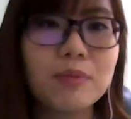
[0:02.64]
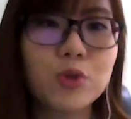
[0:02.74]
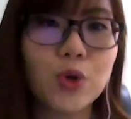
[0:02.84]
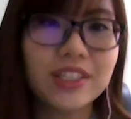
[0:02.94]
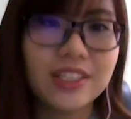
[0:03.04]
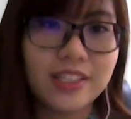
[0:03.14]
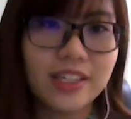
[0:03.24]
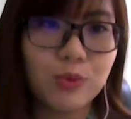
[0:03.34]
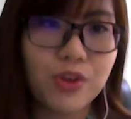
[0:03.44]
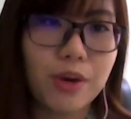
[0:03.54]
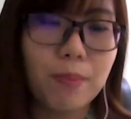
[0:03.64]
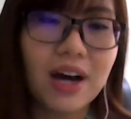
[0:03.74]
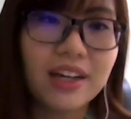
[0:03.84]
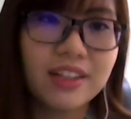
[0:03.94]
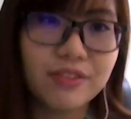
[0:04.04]
I'm Chua Tian Tian with your
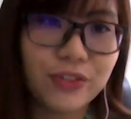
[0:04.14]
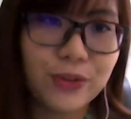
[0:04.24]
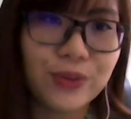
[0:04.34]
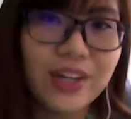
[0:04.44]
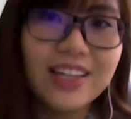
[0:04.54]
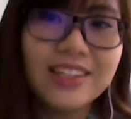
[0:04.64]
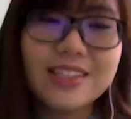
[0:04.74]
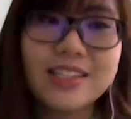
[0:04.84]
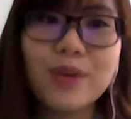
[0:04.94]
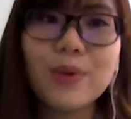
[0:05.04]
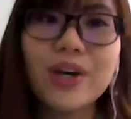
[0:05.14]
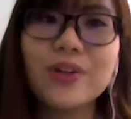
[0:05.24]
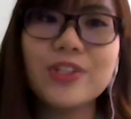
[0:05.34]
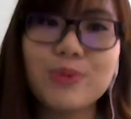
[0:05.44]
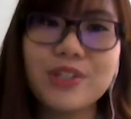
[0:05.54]
market view. Now, today we are
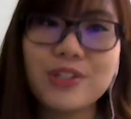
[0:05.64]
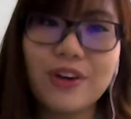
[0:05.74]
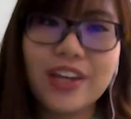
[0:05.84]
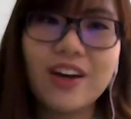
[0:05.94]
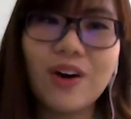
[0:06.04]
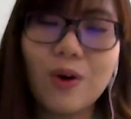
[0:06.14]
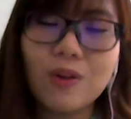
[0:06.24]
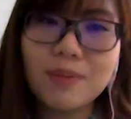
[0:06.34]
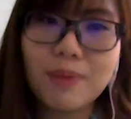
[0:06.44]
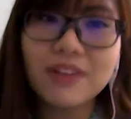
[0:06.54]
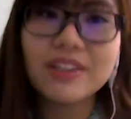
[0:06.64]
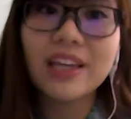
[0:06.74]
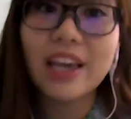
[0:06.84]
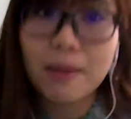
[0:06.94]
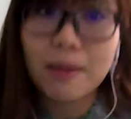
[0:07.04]
going to be talking all about
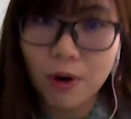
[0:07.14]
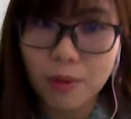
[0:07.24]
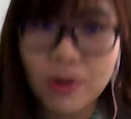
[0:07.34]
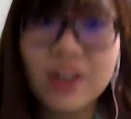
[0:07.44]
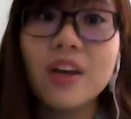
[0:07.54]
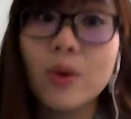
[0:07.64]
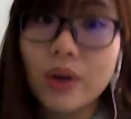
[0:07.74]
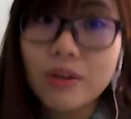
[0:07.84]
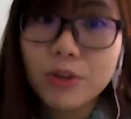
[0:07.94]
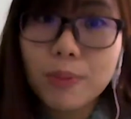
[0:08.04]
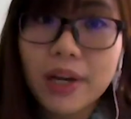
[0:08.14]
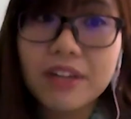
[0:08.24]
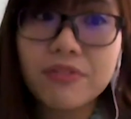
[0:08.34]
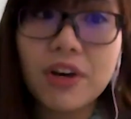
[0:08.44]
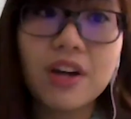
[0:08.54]
K-pop. Well, you might
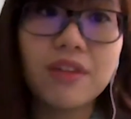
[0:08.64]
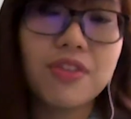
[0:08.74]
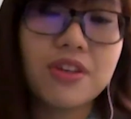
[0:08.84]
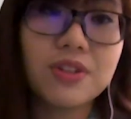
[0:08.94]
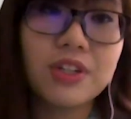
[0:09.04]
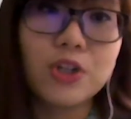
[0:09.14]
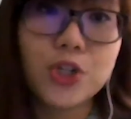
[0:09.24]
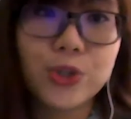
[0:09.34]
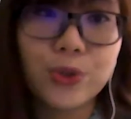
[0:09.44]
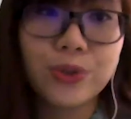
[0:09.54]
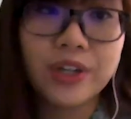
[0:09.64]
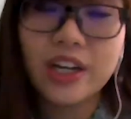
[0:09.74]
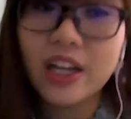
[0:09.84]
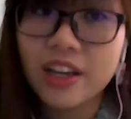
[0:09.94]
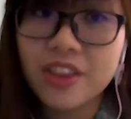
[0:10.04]
have heard of this on our show. Now,
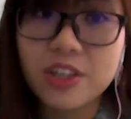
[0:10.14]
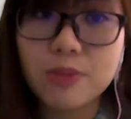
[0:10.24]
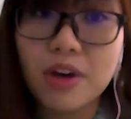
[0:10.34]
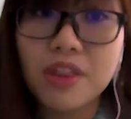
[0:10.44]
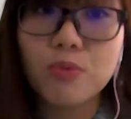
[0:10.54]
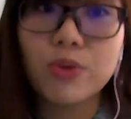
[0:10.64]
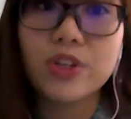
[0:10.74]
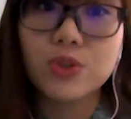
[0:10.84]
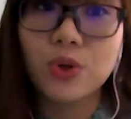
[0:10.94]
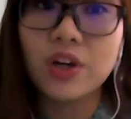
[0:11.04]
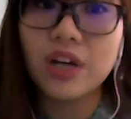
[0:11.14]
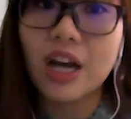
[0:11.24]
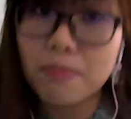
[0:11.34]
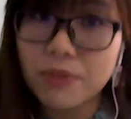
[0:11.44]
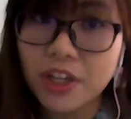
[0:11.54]
earlier this month, we saw a
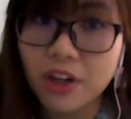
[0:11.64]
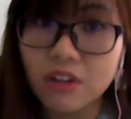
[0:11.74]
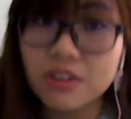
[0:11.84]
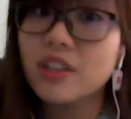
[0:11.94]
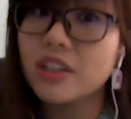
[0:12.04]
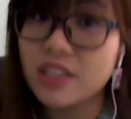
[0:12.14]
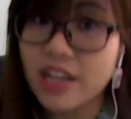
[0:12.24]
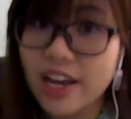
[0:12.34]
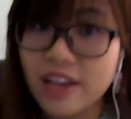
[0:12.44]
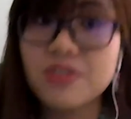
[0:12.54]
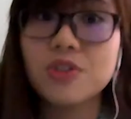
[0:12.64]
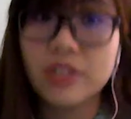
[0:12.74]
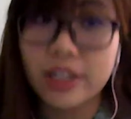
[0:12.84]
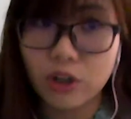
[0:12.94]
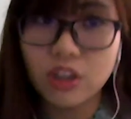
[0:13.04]
company called Contents
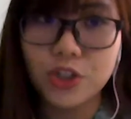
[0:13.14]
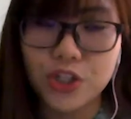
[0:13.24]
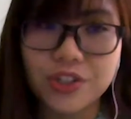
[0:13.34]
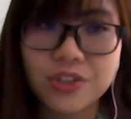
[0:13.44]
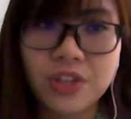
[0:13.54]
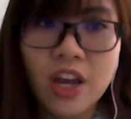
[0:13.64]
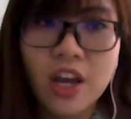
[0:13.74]
Technologies